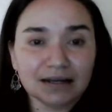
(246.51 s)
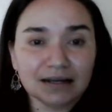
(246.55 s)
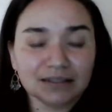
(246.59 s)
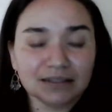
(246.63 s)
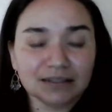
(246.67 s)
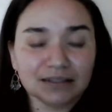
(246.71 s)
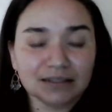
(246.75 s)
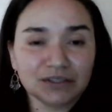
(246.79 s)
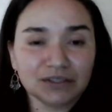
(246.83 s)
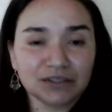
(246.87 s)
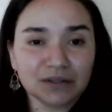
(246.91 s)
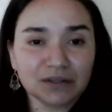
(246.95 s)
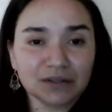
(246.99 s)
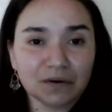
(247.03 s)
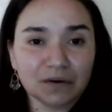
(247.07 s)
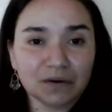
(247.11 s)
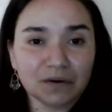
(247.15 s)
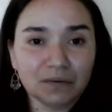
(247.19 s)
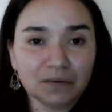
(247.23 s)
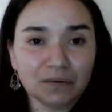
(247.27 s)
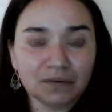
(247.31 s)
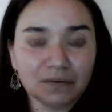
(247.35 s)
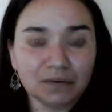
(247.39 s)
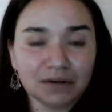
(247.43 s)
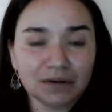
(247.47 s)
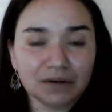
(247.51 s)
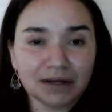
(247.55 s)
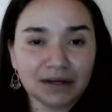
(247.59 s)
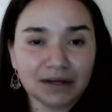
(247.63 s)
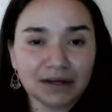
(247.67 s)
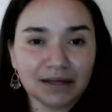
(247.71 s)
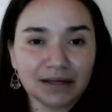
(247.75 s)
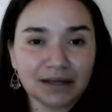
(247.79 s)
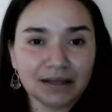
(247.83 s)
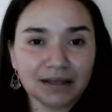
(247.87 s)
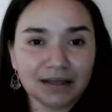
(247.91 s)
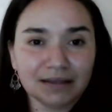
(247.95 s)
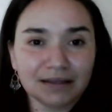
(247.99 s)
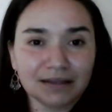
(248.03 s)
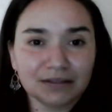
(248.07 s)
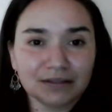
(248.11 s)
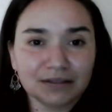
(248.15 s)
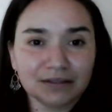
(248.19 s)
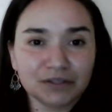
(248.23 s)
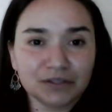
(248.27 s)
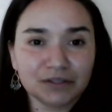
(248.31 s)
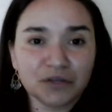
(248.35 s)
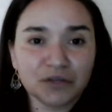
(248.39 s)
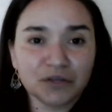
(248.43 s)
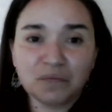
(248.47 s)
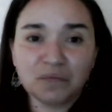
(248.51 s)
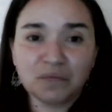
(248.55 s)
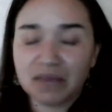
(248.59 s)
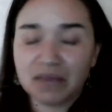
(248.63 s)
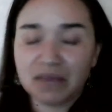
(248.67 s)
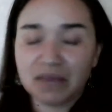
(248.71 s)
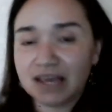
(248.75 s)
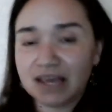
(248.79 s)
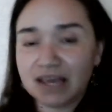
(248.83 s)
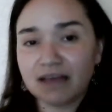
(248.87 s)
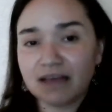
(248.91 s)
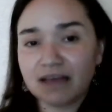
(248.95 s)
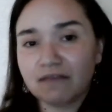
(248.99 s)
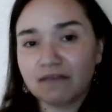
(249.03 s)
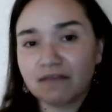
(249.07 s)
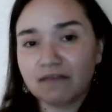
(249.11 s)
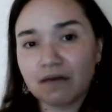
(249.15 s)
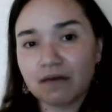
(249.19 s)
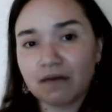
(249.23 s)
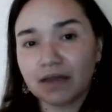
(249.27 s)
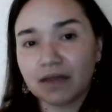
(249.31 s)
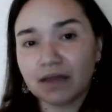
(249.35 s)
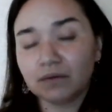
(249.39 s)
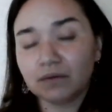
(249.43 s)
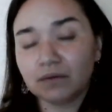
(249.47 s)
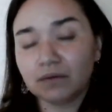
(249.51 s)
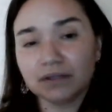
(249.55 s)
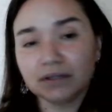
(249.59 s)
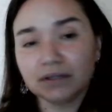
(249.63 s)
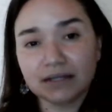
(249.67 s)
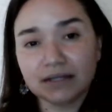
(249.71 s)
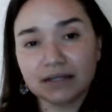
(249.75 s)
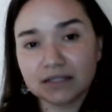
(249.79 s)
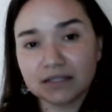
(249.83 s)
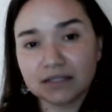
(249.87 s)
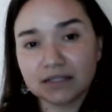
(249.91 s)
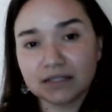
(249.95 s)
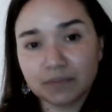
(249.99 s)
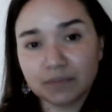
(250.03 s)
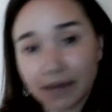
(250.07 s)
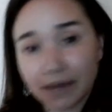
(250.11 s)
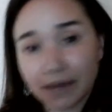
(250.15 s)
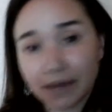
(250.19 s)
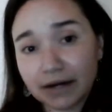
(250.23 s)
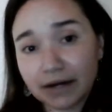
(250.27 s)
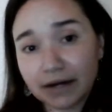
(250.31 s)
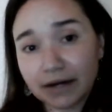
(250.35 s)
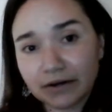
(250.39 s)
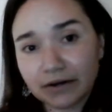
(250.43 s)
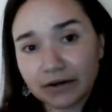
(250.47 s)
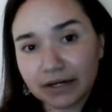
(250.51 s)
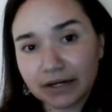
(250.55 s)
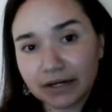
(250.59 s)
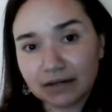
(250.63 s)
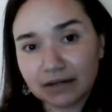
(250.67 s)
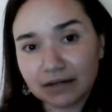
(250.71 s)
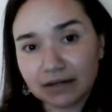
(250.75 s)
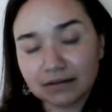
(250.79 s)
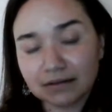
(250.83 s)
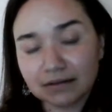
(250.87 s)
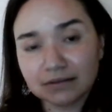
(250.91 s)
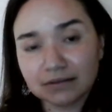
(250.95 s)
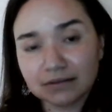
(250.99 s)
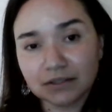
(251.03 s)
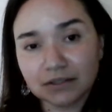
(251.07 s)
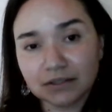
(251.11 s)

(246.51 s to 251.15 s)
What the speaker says: So to me, I found that really inspiring,